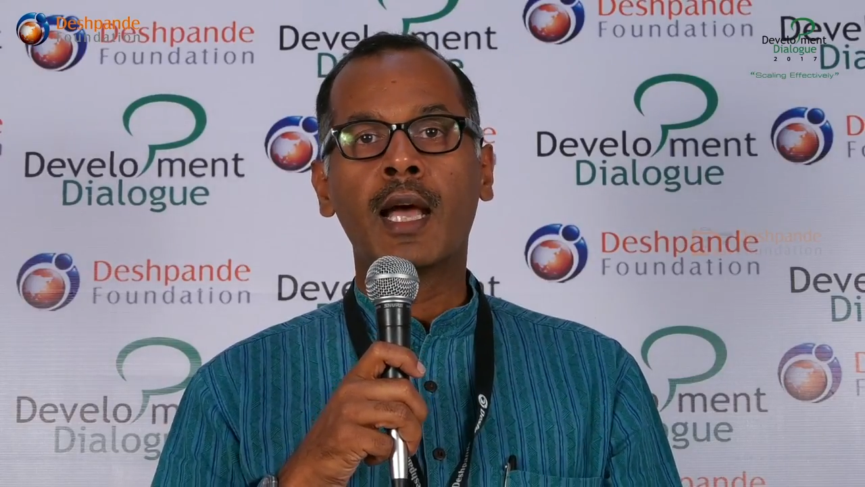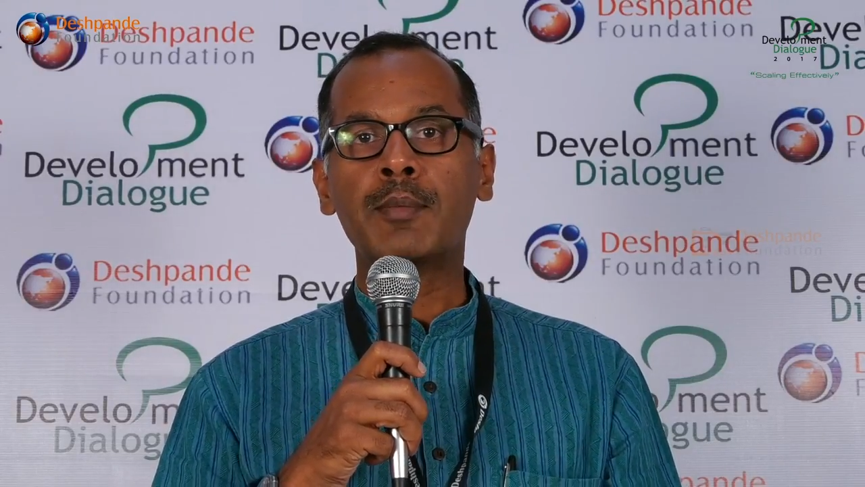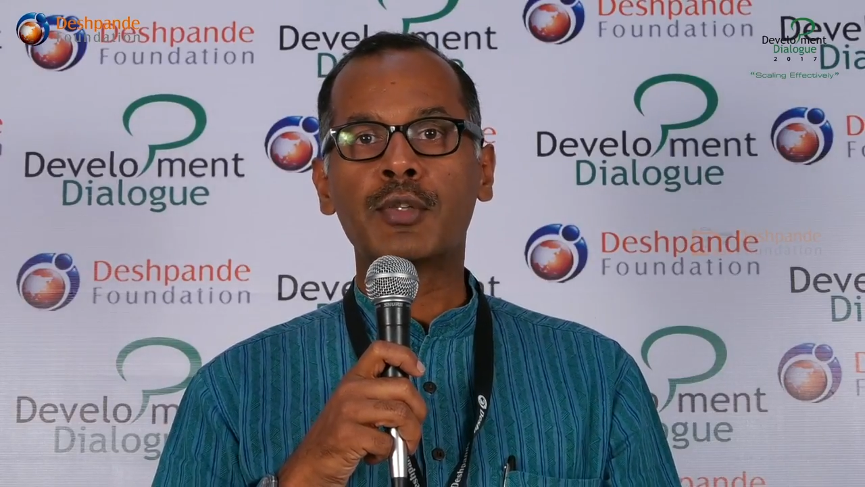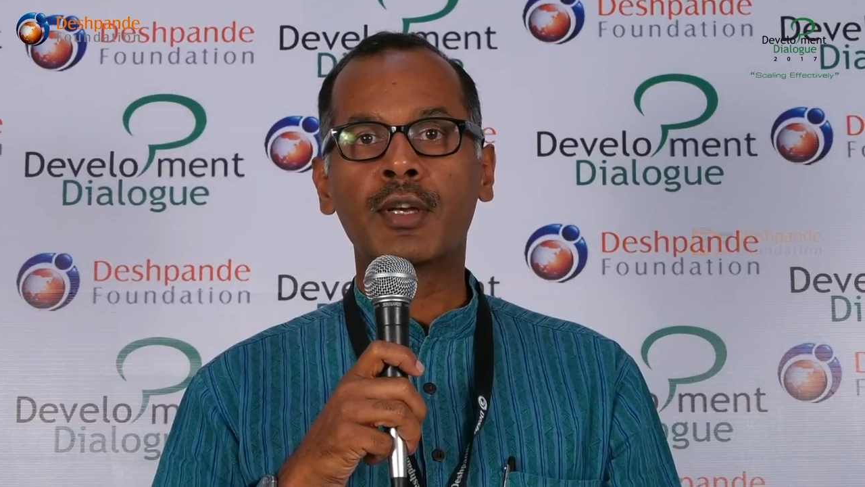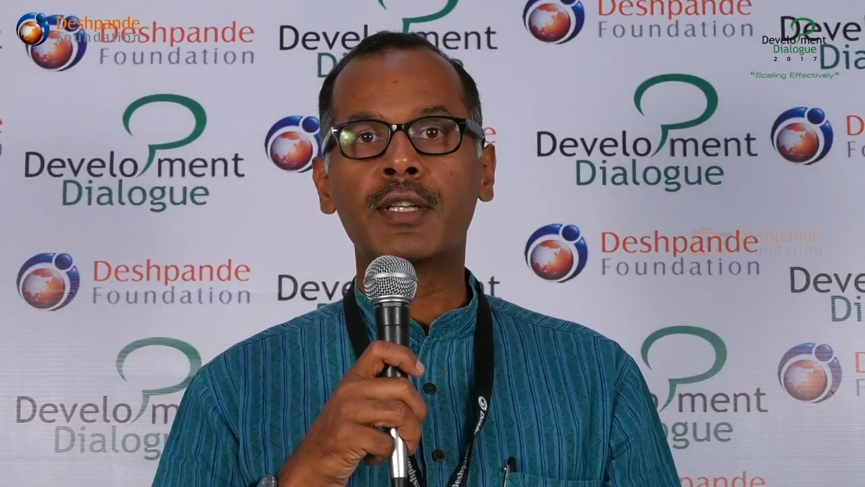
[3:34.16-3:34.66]

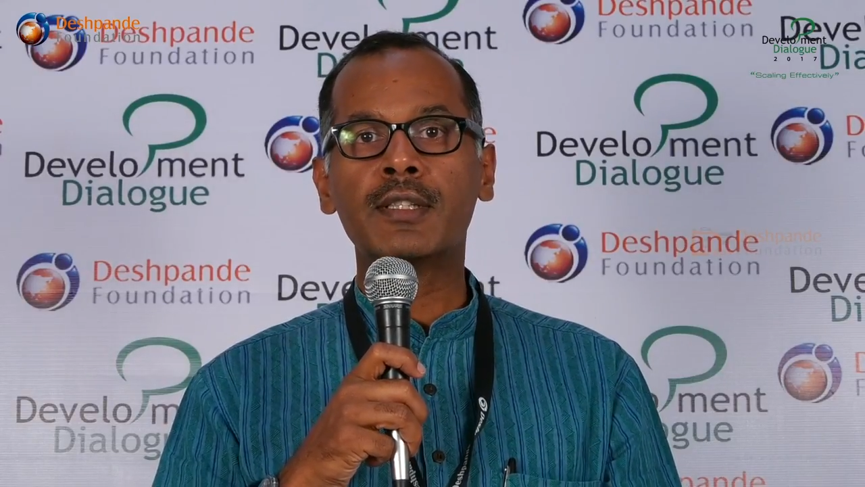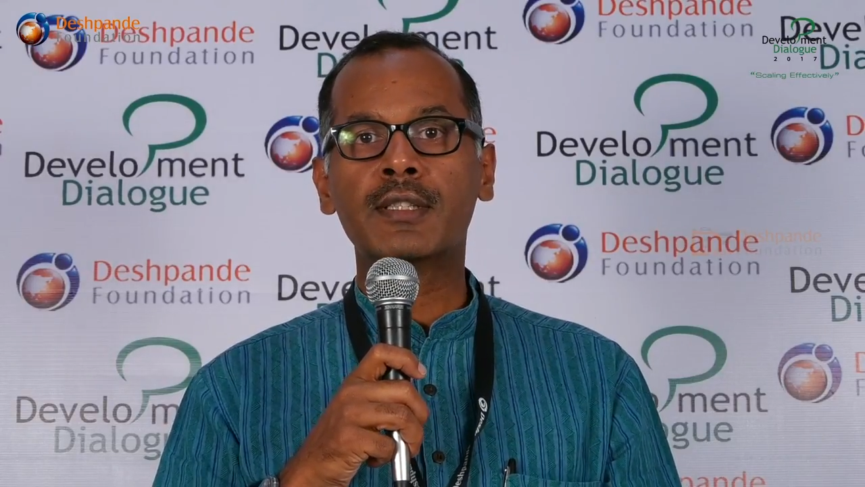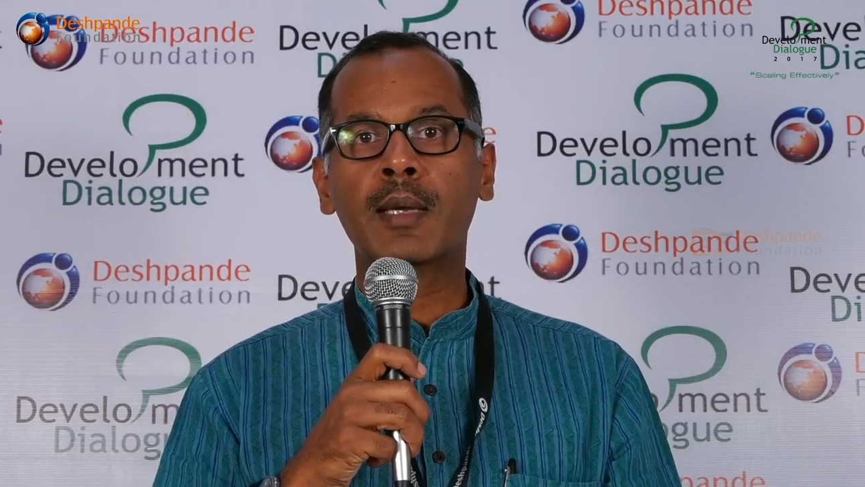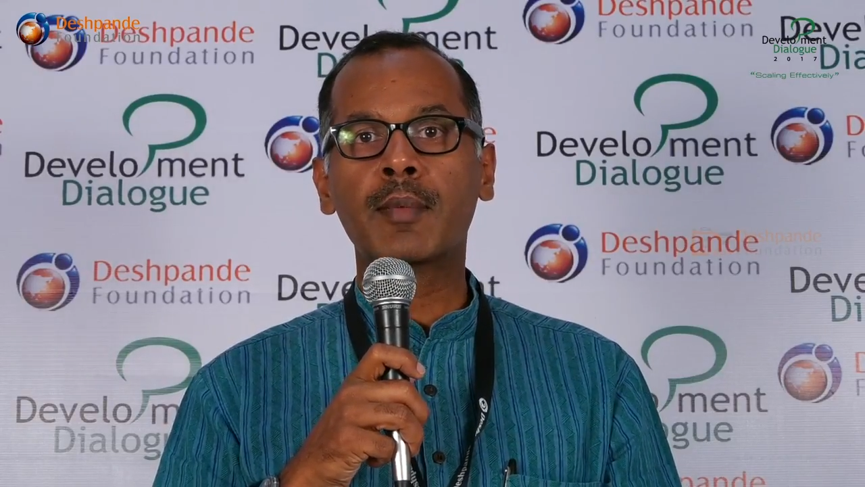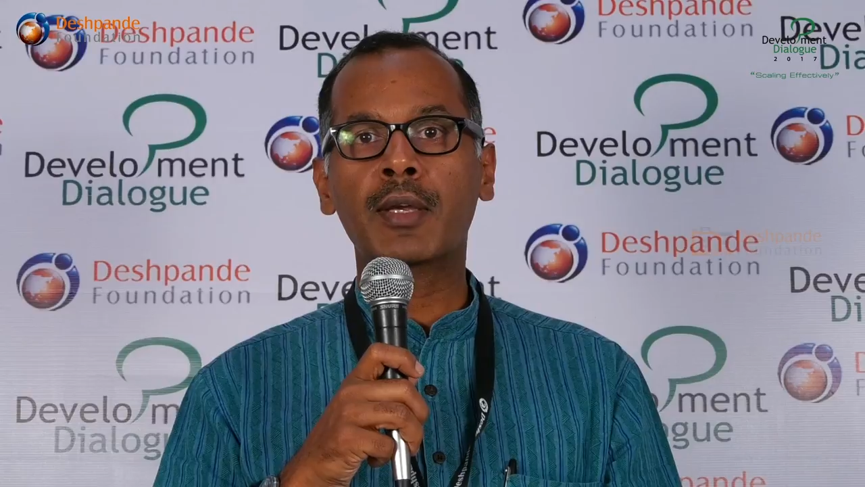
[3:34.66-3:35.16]
i'm sorry this
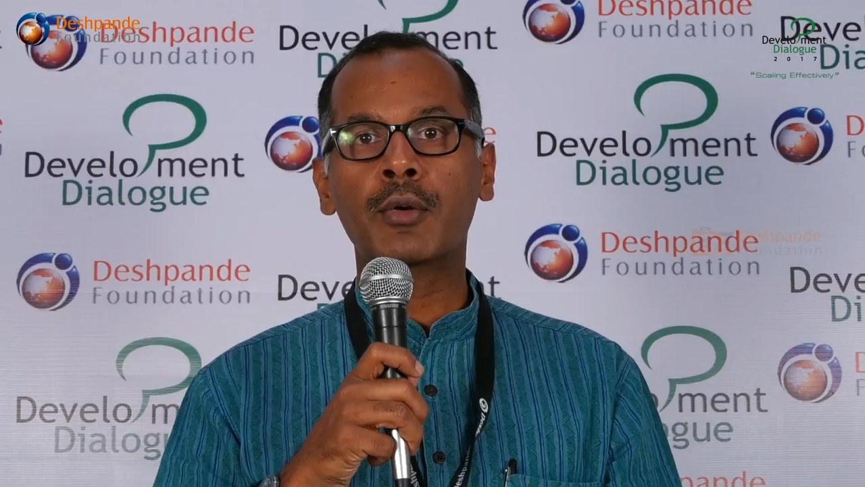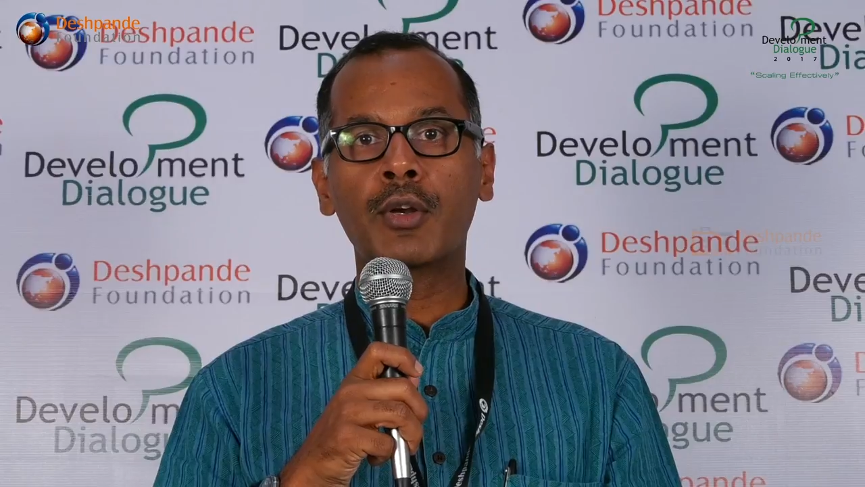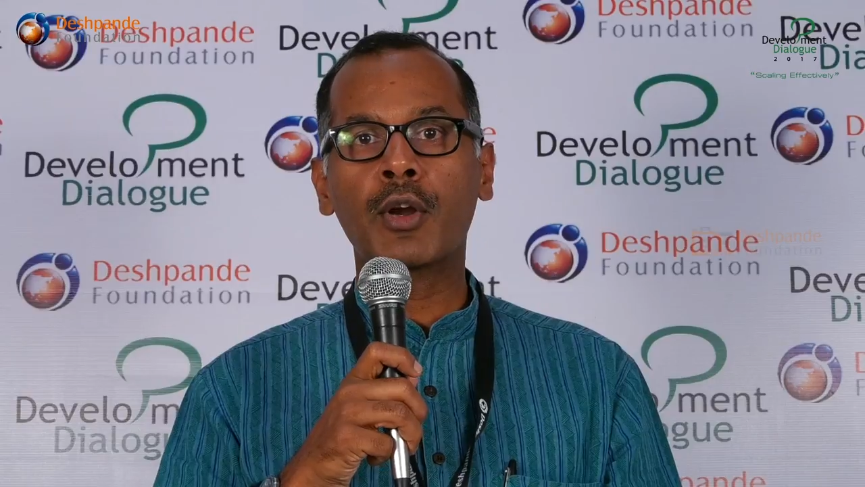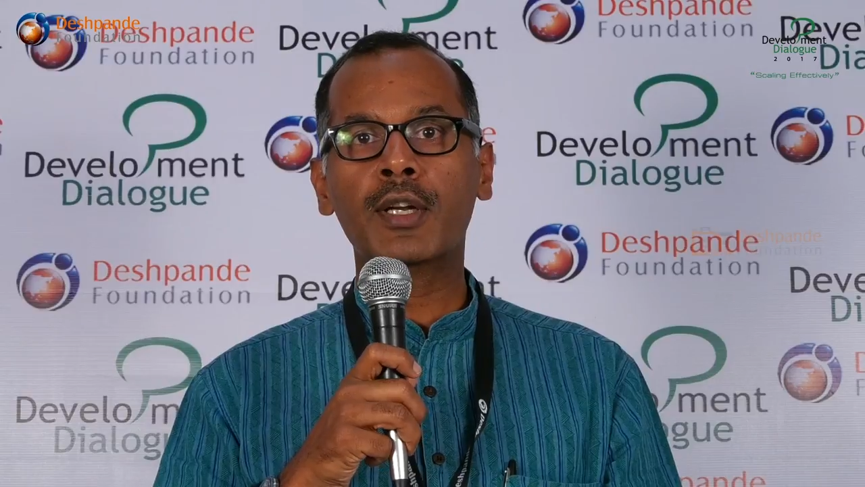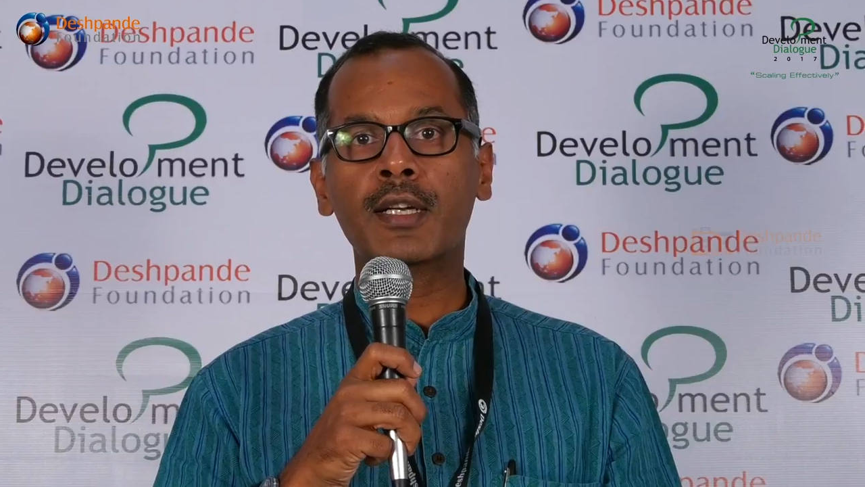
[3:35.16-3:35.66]
time i
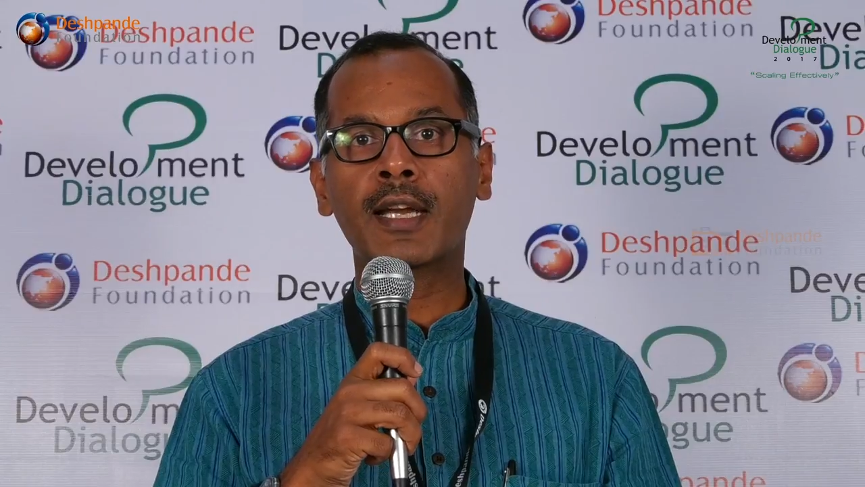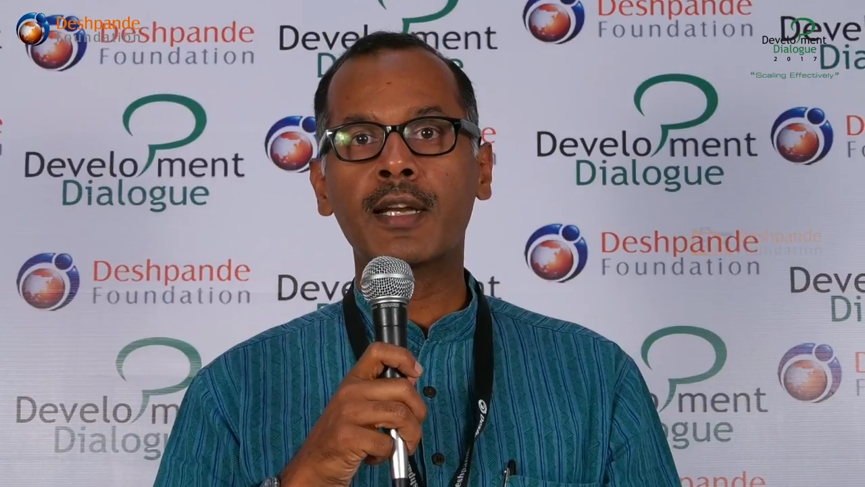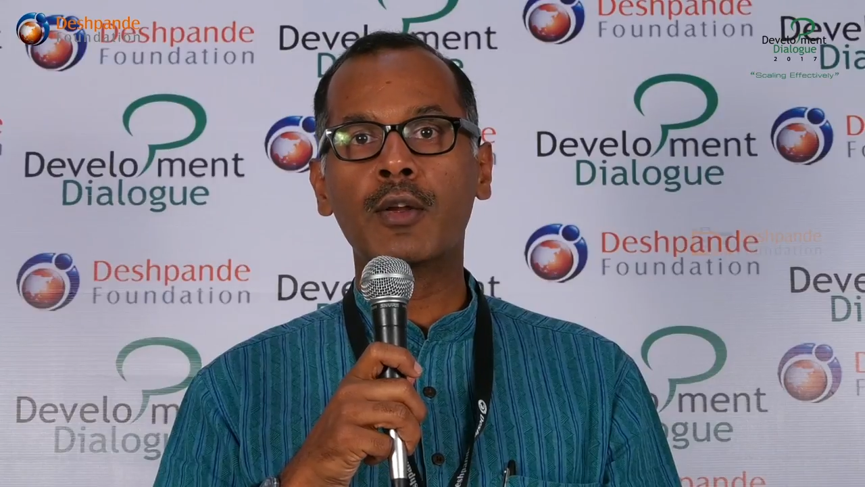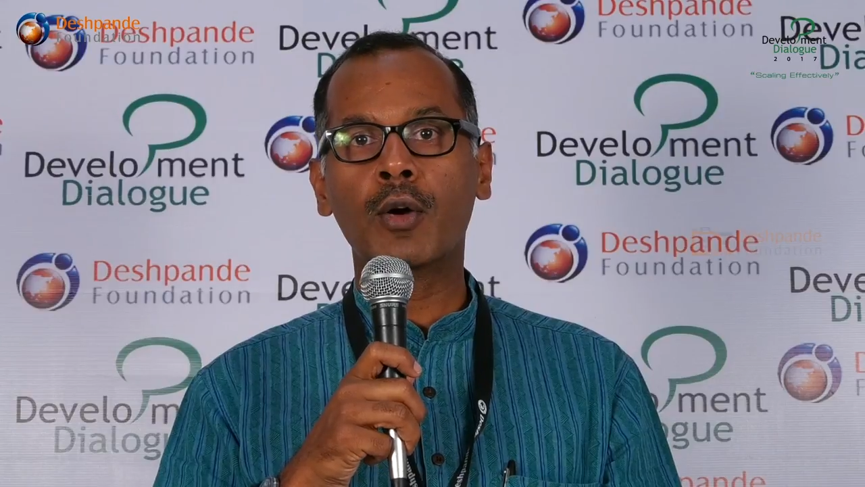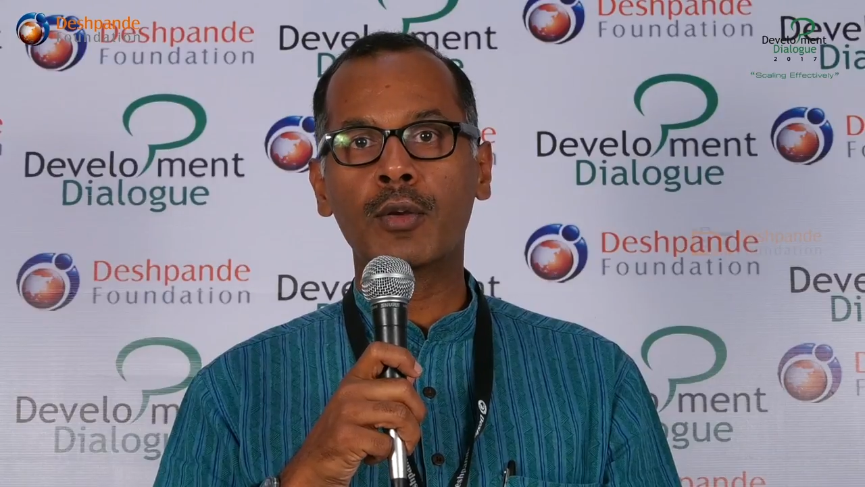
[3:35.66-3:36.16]
could not
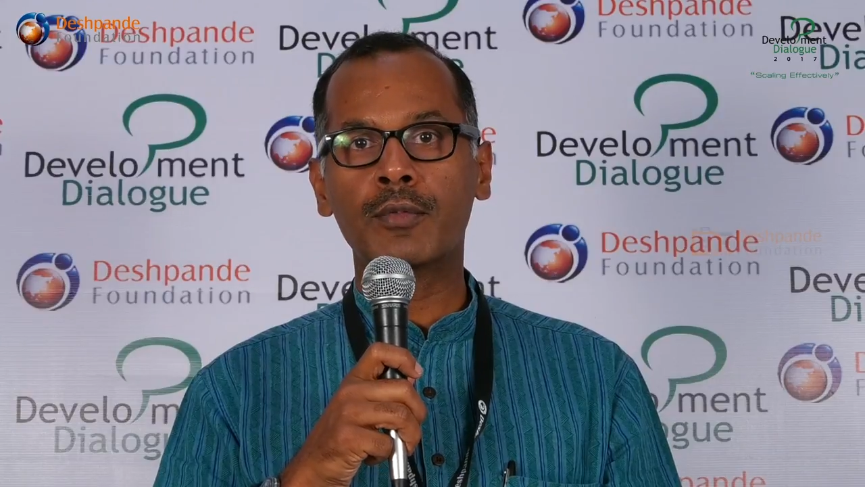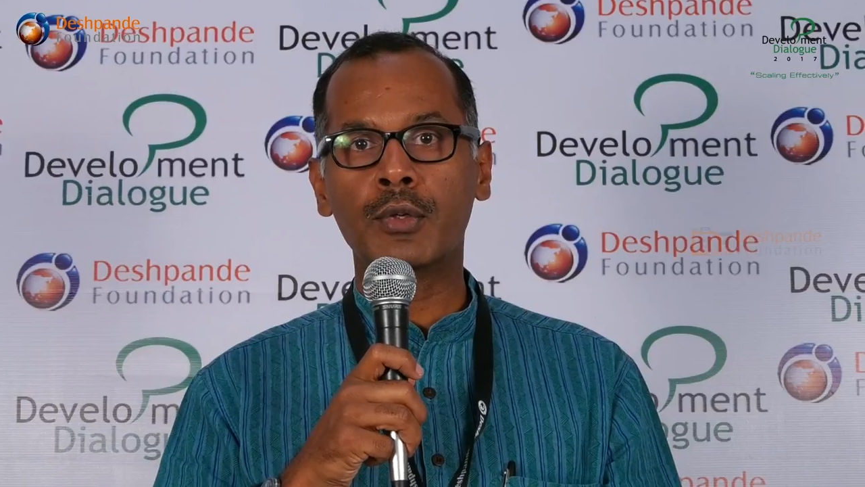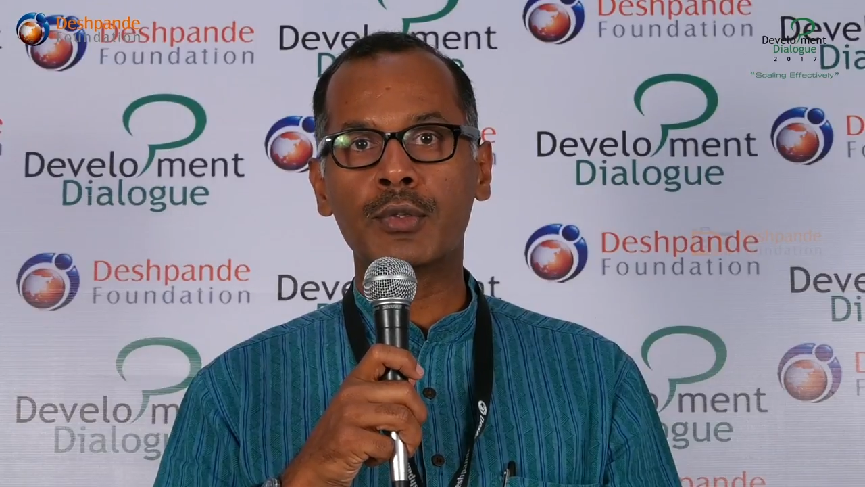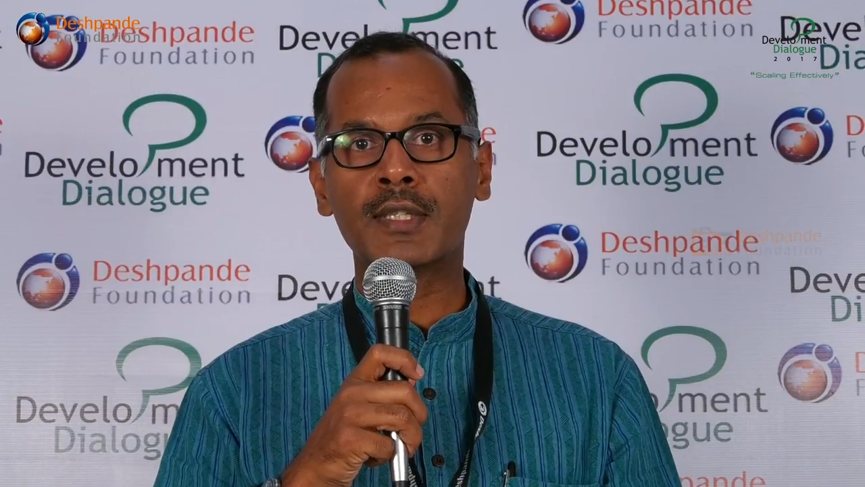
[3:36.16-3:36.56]
attend all of those